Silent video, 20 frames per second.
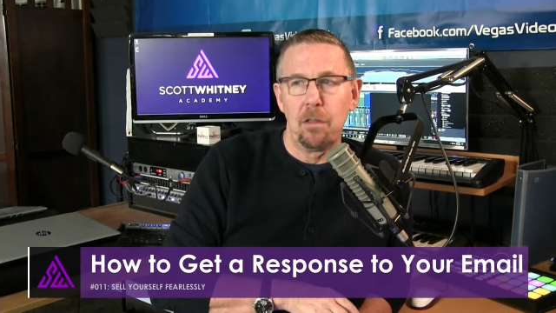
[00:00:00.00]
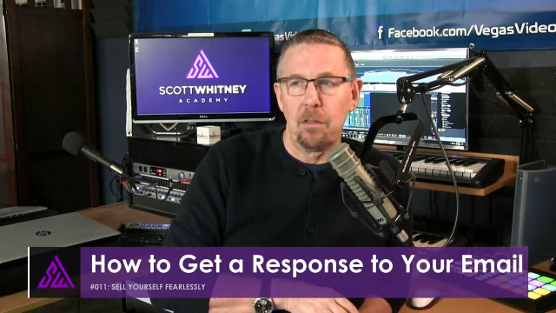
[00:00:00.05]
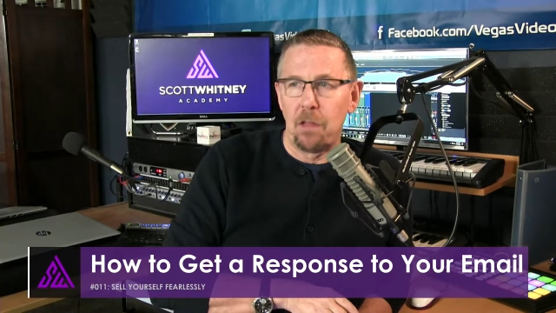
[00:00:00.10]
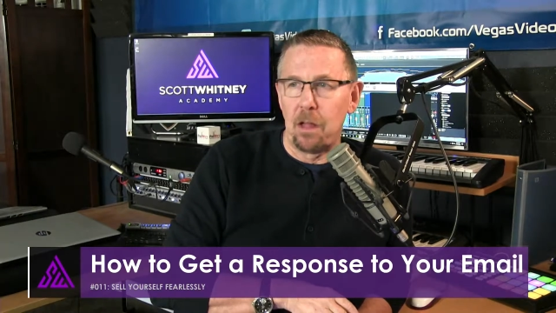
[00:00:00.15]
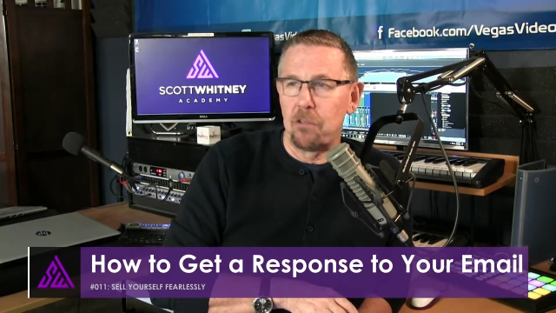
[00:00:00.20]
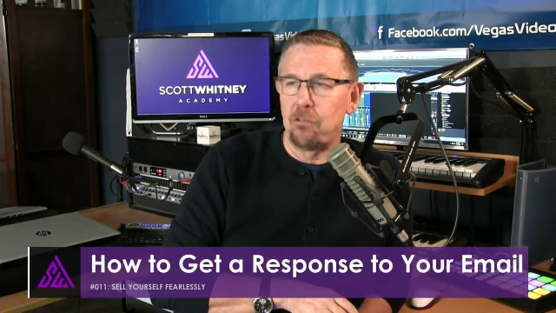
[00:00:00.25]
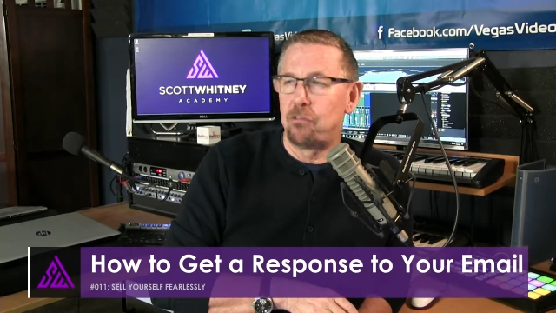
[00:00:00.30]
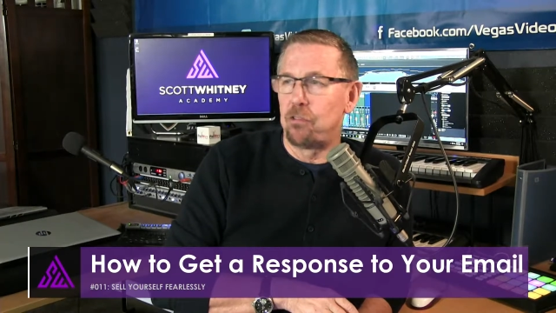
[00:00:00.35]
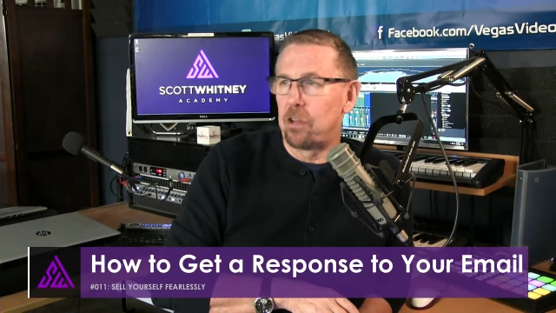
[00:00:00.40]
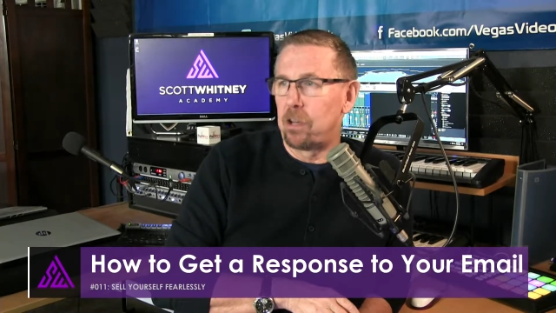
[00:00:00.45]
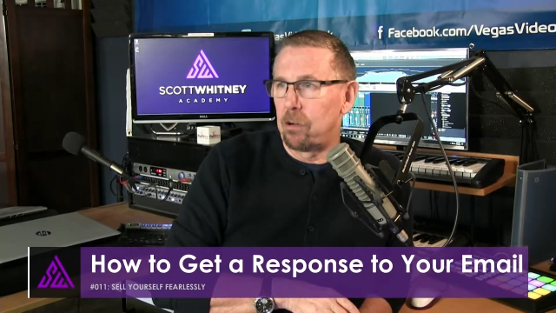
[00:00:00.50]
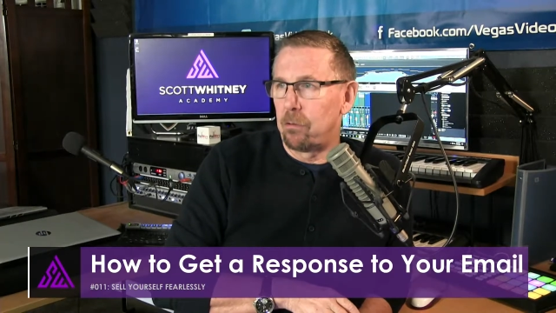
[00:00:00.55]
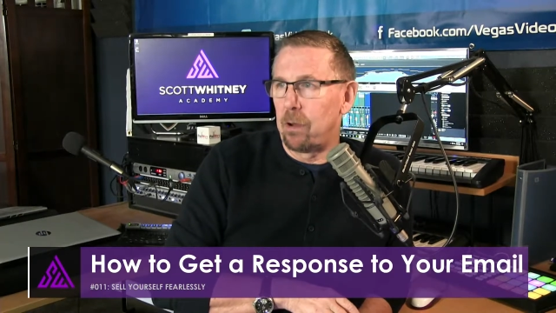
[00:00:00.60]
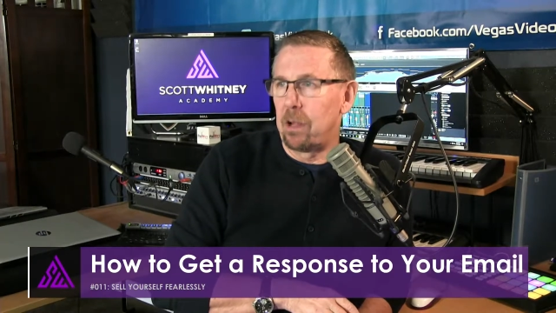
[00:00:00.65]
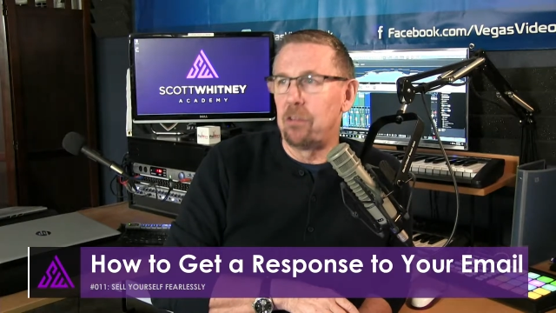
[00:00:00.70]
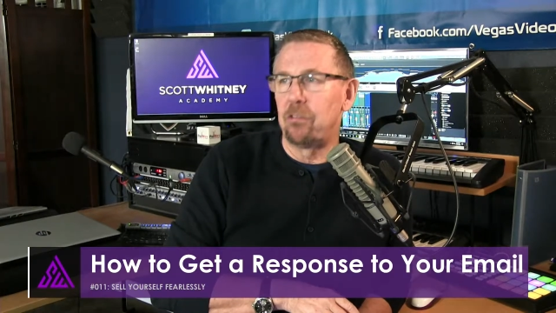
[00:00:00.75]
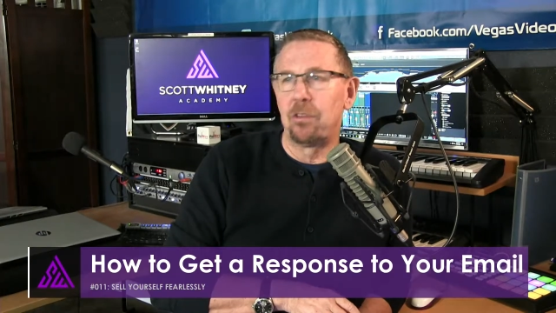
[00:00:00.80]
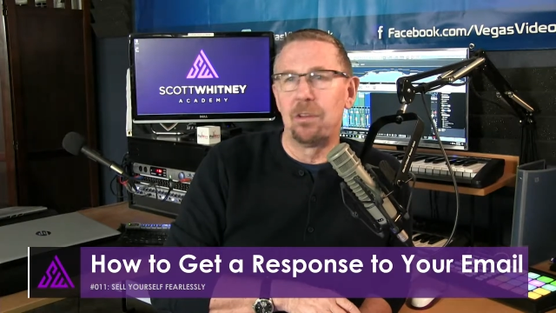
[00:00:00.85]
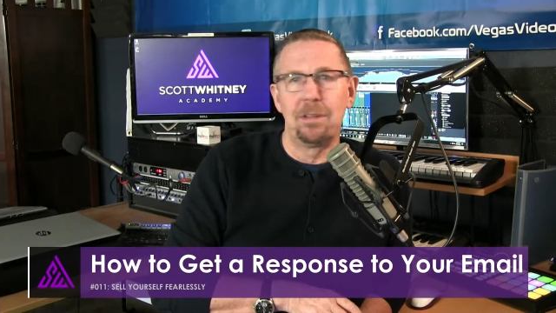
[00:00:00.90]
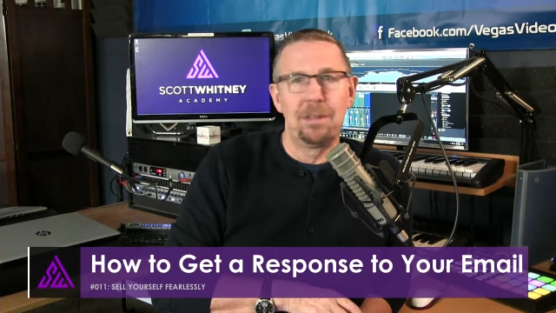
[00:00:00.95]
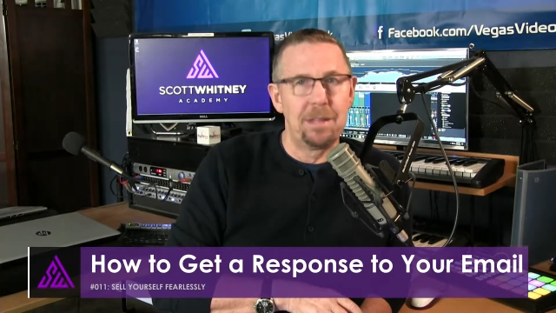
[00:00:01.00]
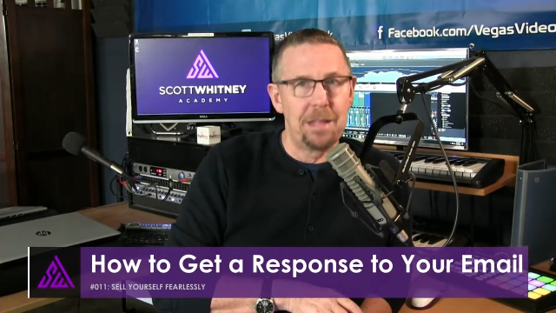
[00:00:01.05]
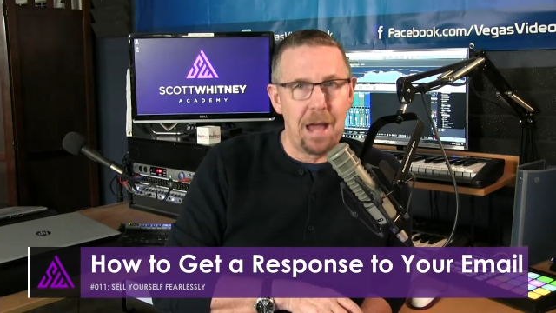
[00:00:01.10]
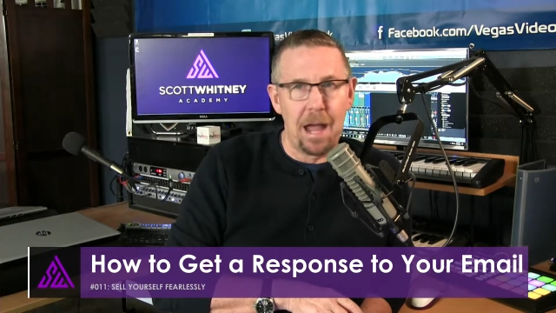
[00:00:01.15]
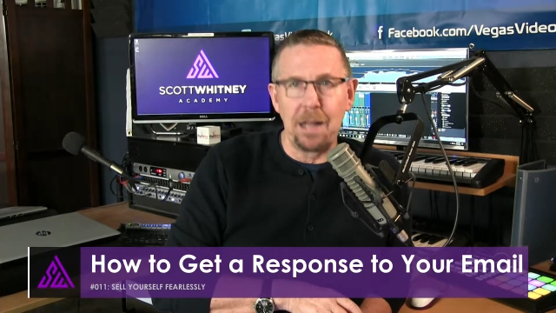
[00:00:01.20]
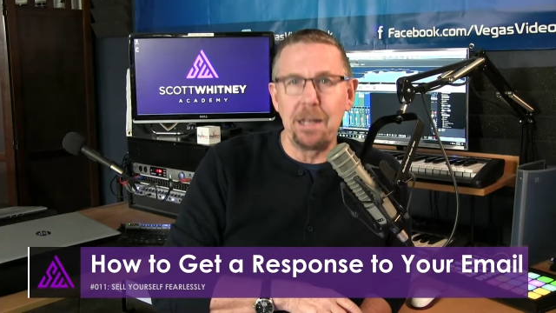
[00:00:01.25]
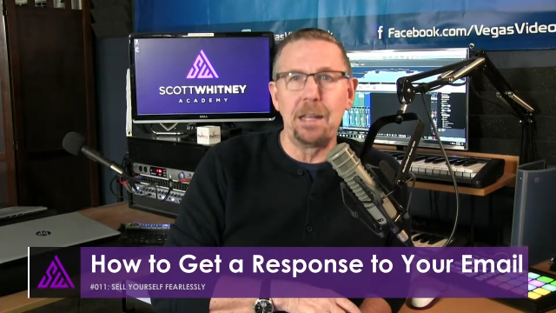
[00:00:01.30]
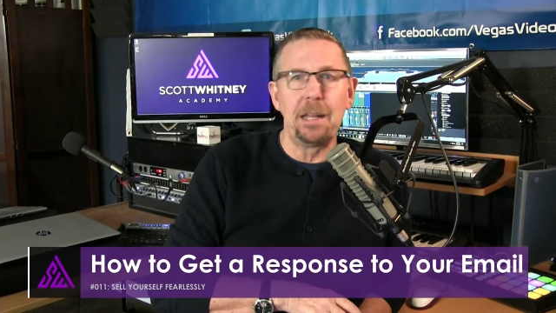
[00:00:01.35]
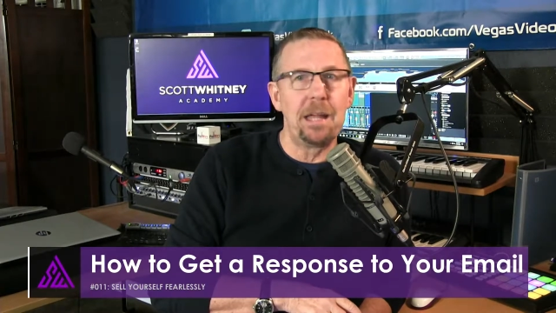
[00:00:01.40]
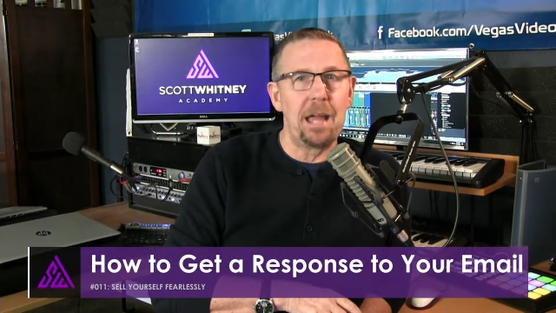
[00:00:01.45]
that generates a
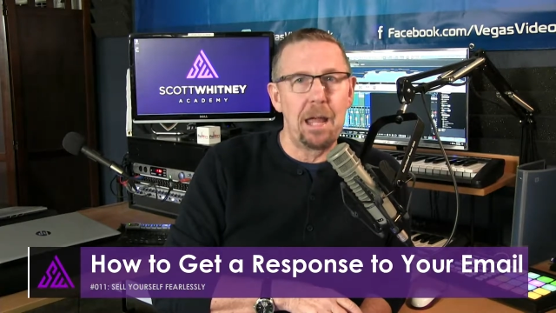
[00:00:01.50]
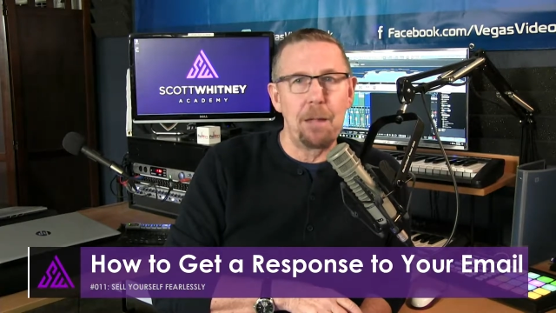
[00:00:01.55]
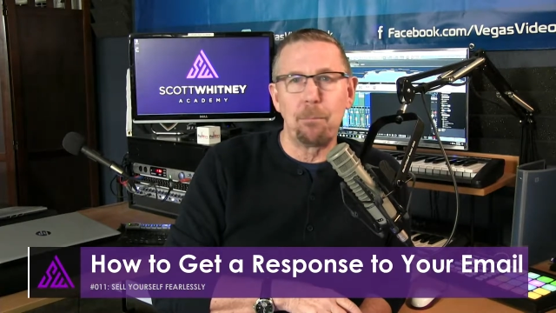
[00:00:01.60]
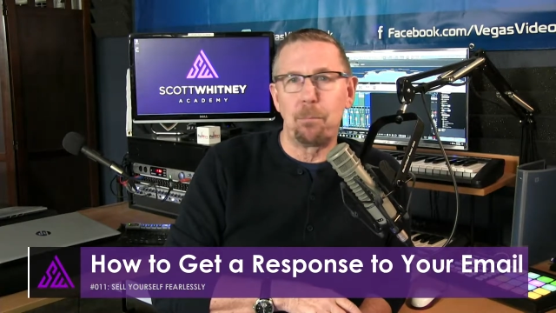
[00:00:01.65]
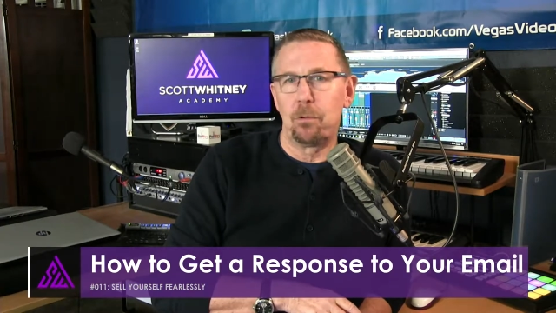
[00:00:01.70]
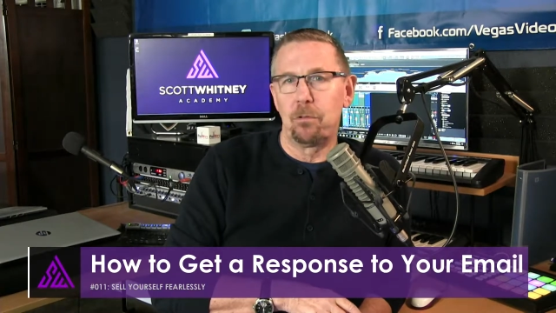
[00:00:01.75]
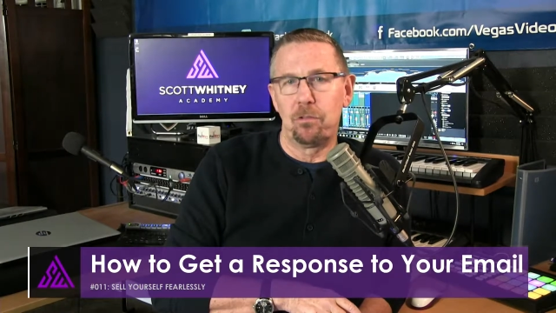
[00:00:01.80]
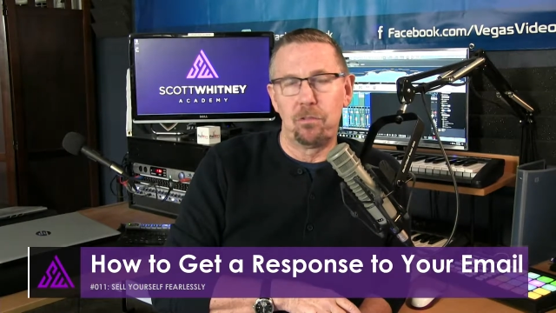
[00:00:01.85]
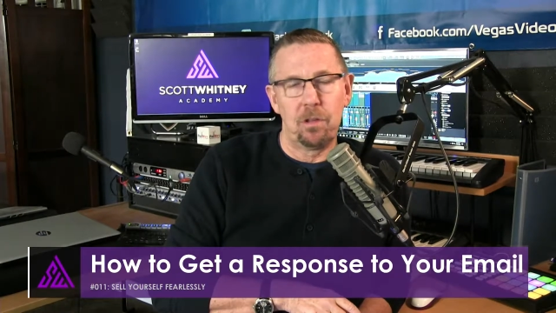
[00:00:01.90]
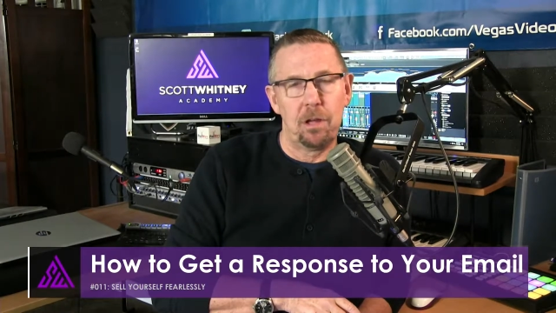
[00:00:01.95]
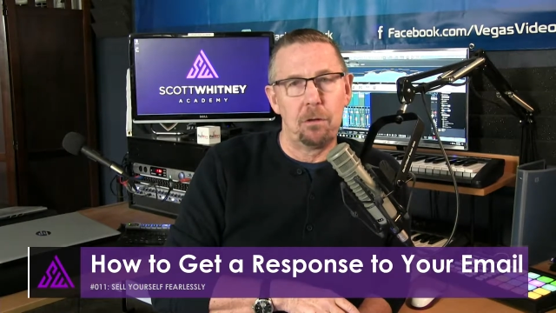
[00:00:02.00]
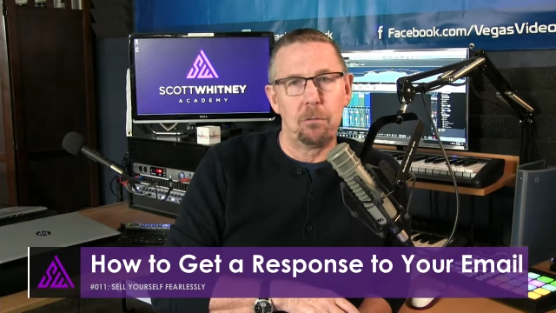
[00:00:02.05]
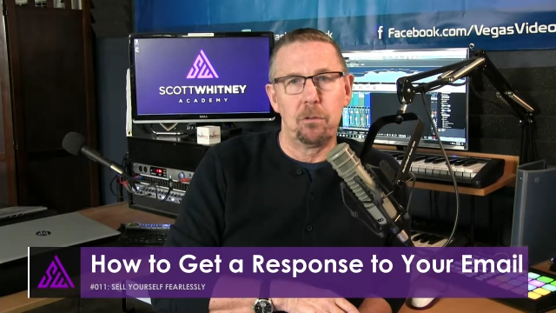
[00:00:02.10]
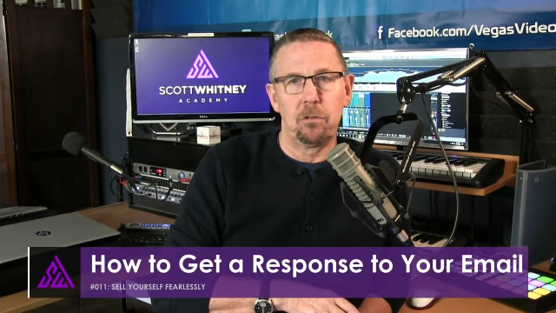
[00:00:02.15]
98%